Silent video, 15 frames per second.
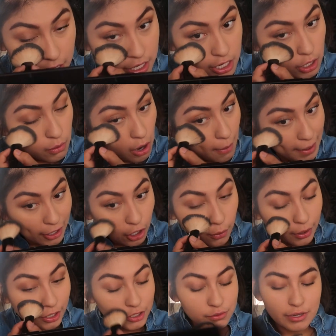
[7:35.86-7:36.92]
you know, all my
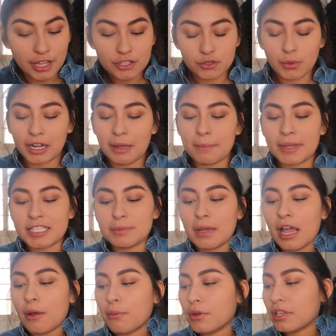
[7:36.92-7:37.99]
coworkers when I used to work at Best
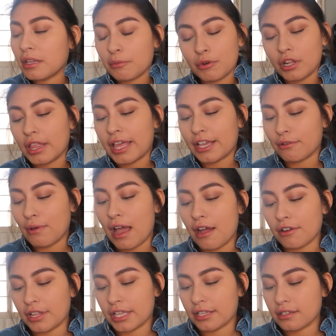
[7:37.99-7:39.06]
Buy, they were like,
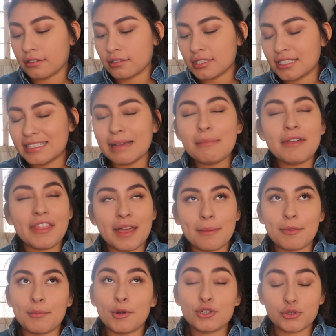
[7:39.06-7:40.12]
wow, like, some of
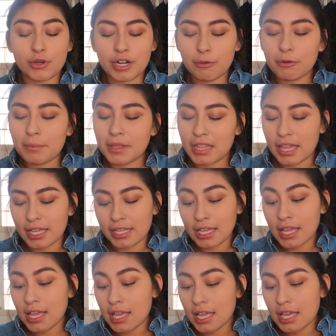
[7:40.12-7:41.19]
them, the majority would be like,
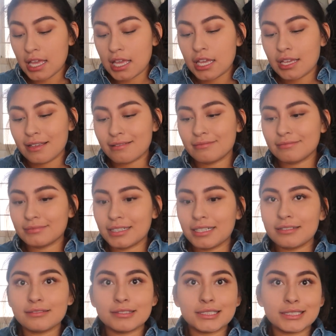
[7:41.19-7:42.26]

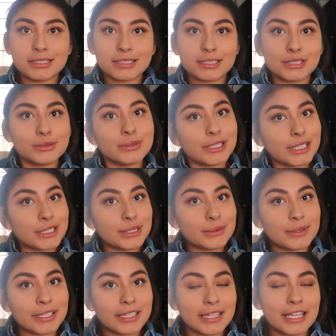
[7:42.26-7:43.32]
I was like, what are
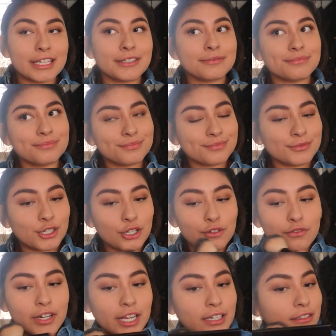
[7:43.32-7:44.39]
you doing? Like,
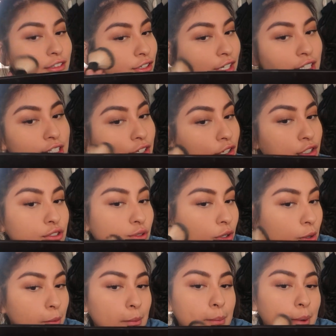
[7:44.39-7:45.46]
girlfriend, you need to go to
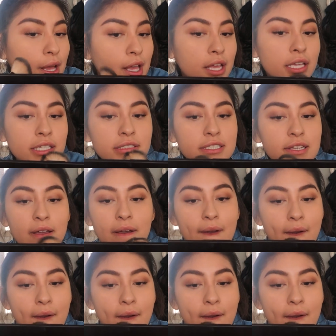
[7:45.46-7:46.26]
school. But,